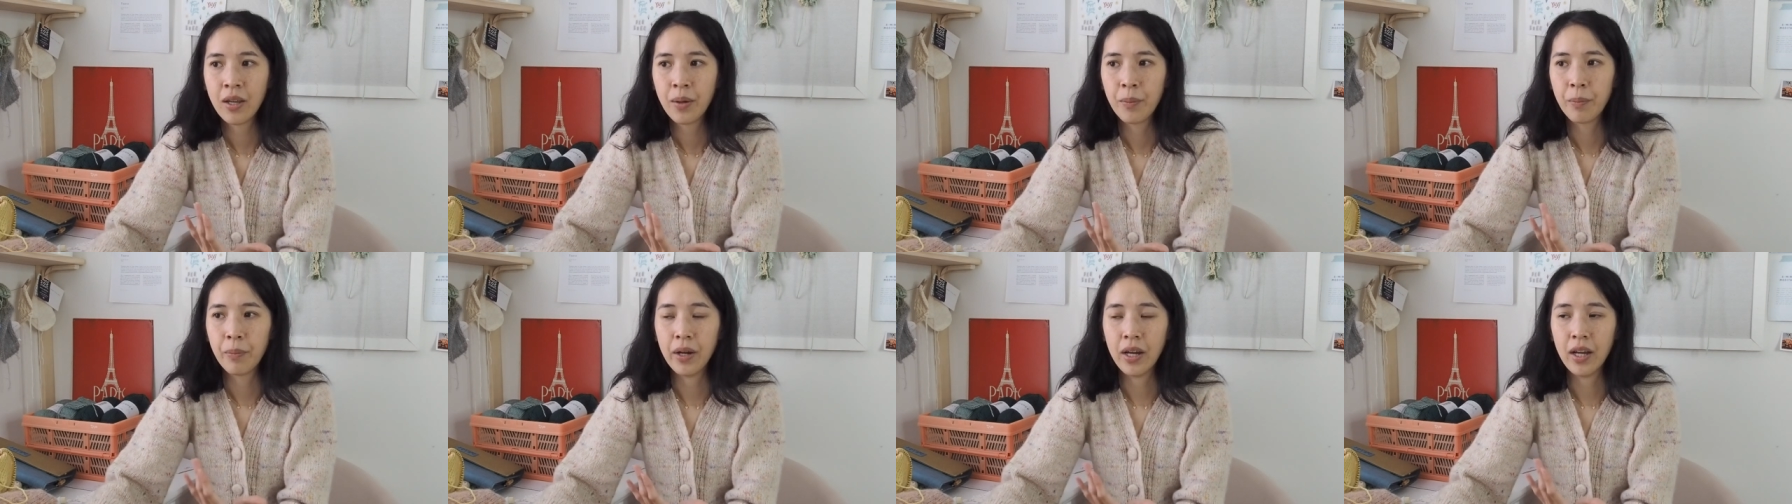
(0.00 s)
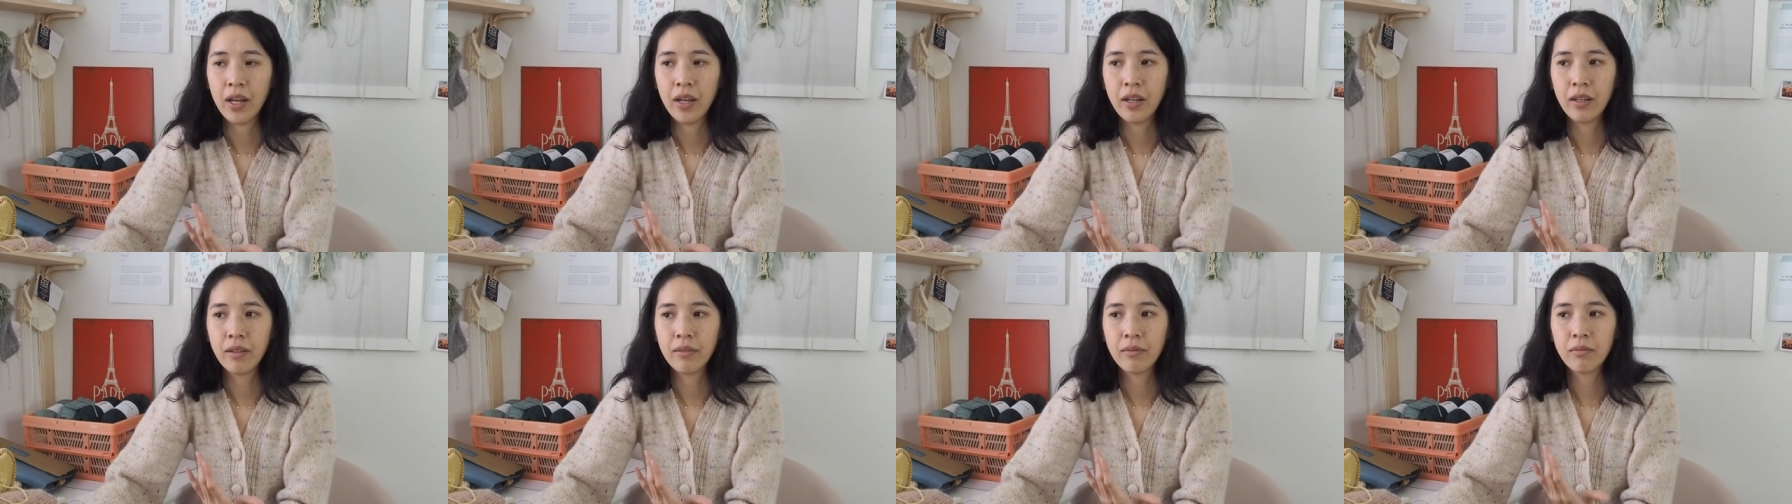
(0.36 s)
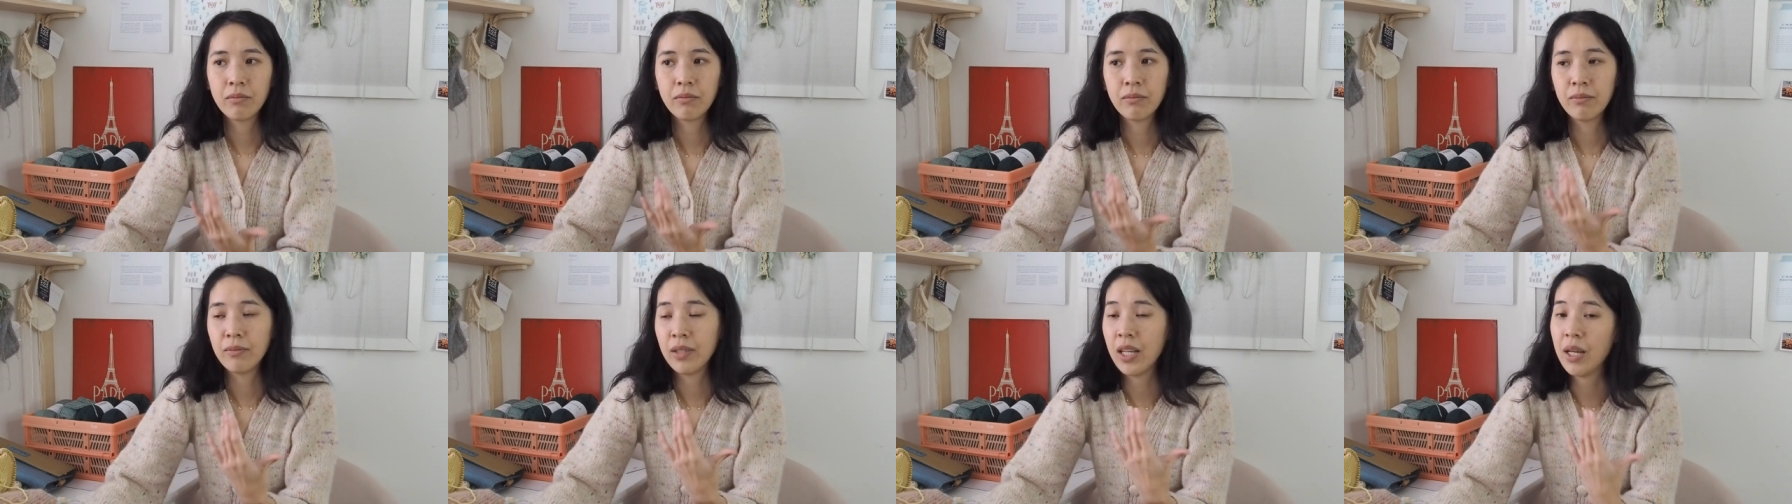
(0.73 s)
but
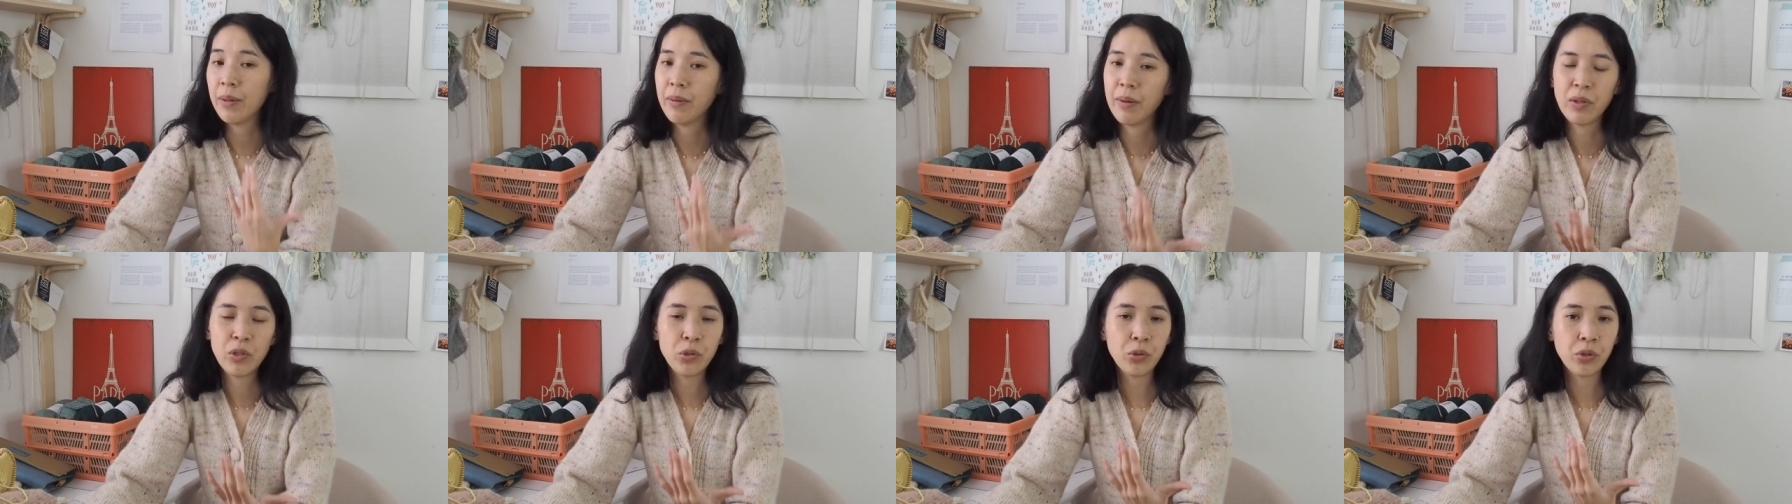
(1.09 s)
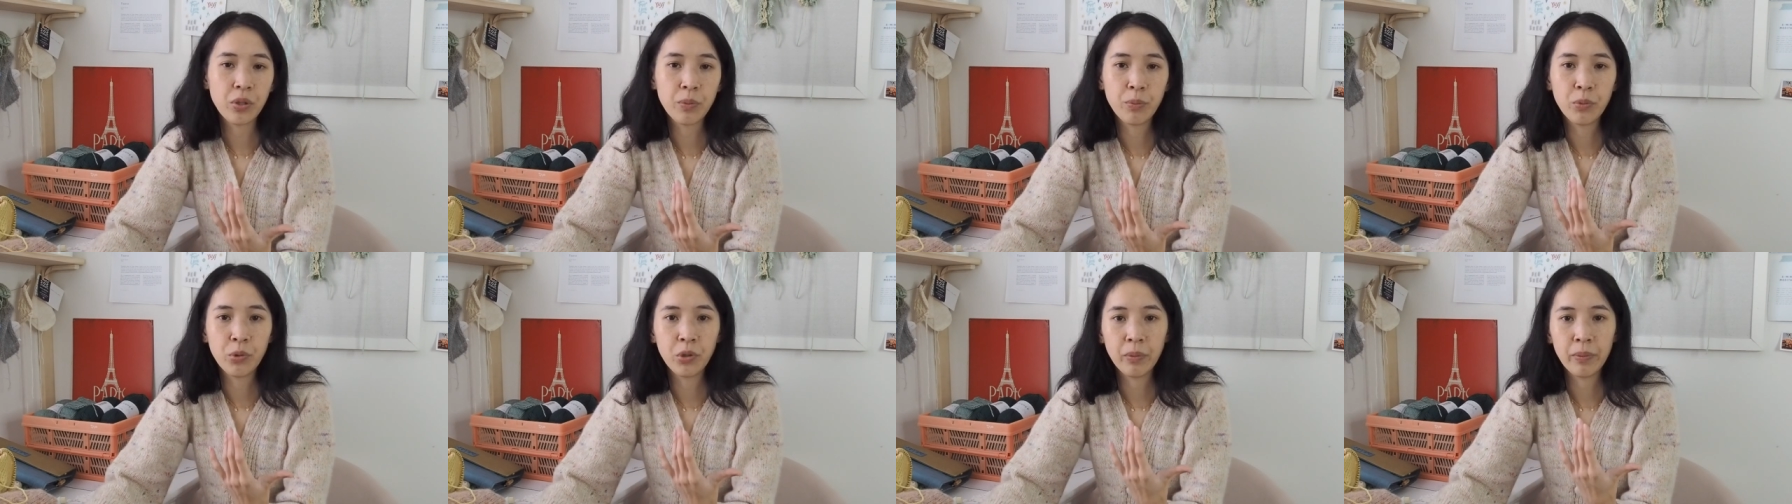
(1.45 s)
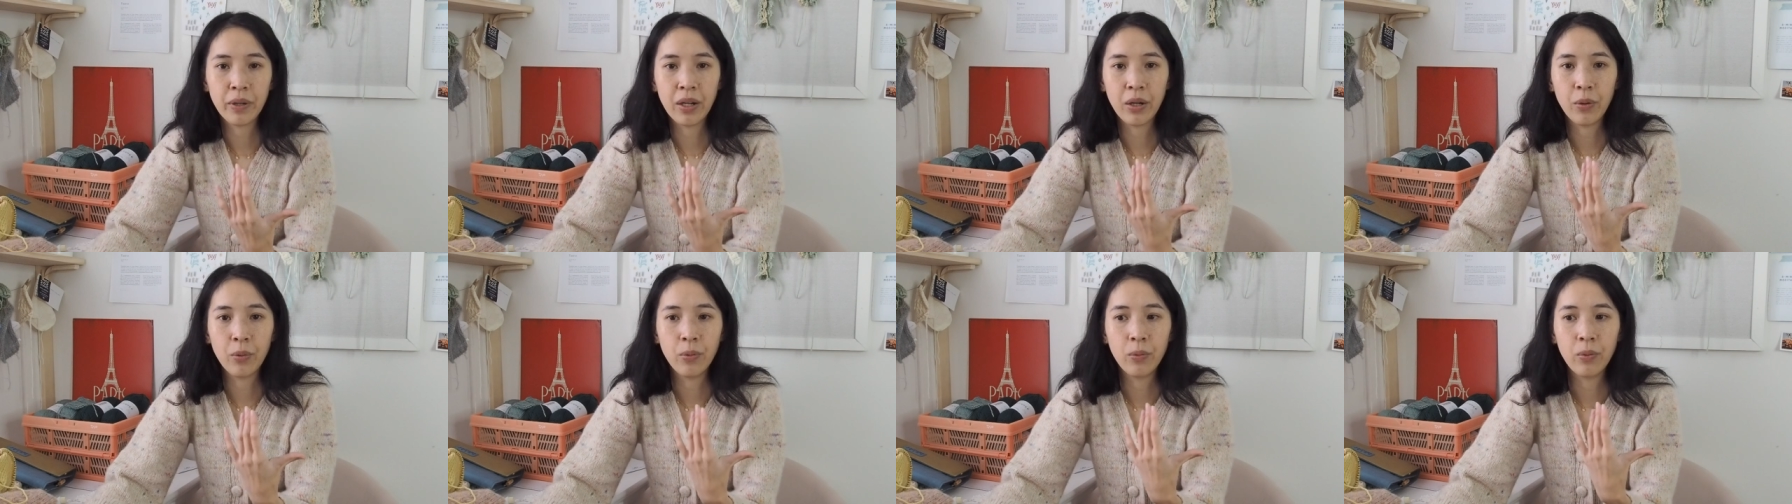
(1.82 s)
mm, yeah, maybe talking more
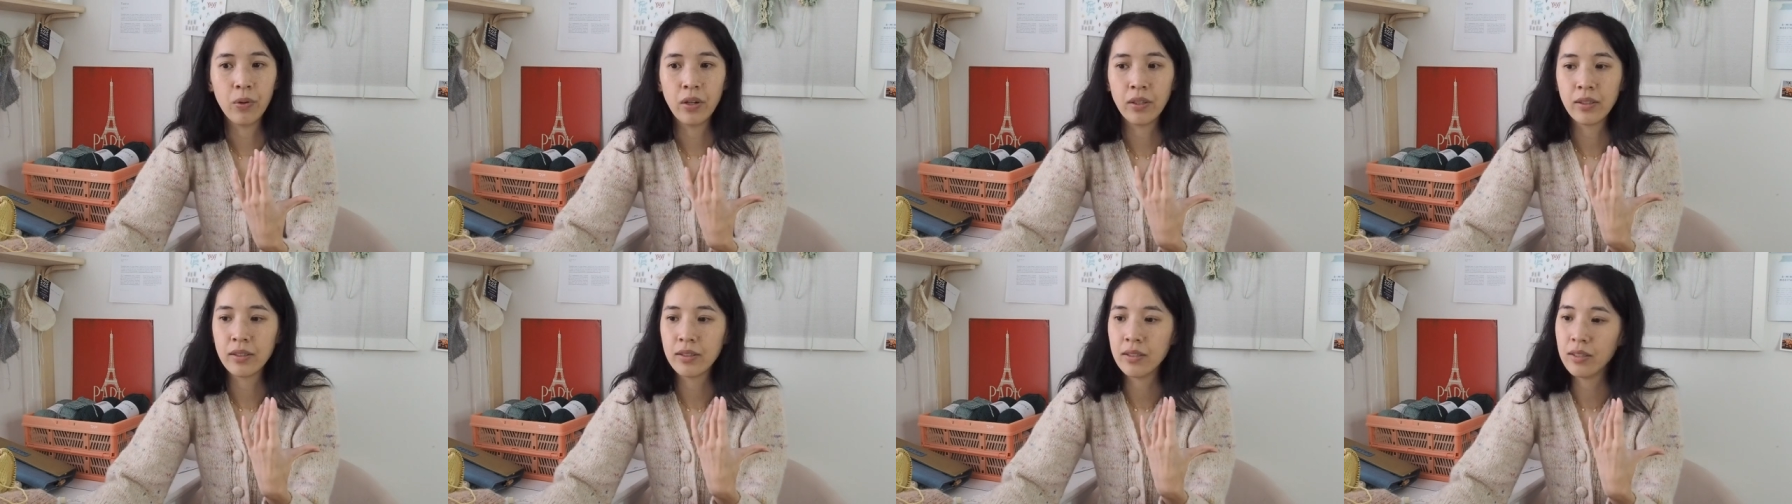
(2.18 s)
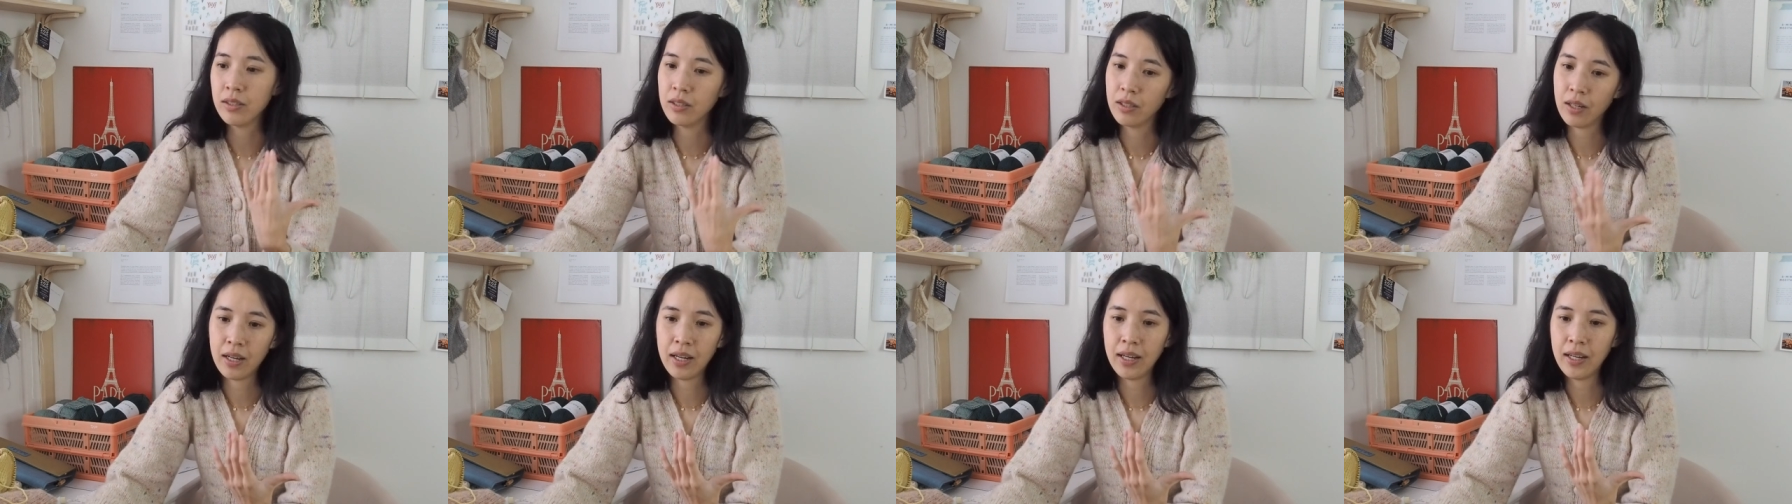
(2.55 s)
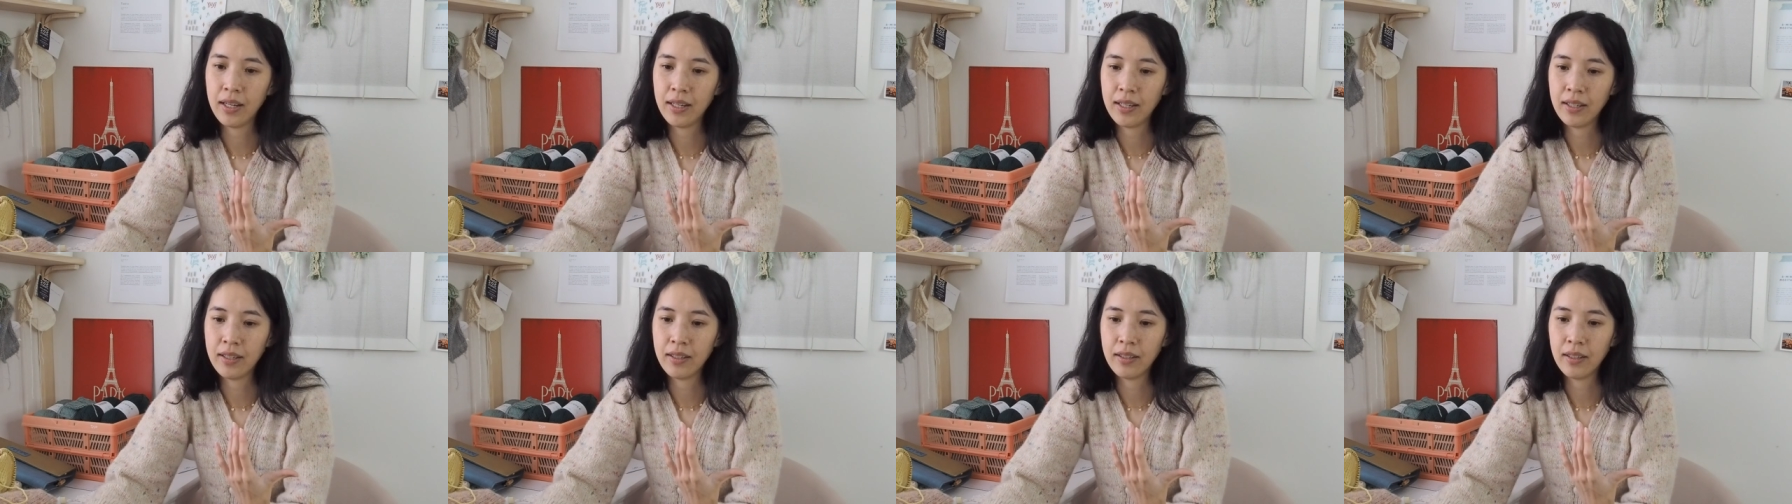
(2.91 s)
about what
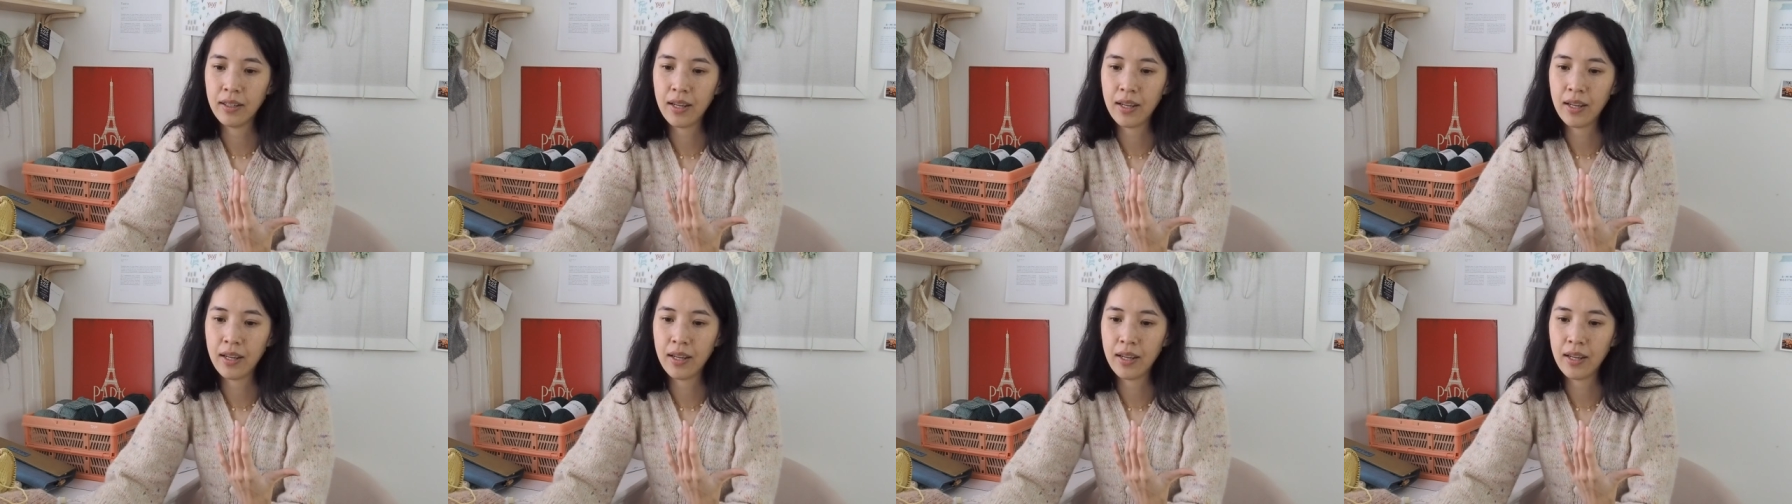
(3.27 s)
design,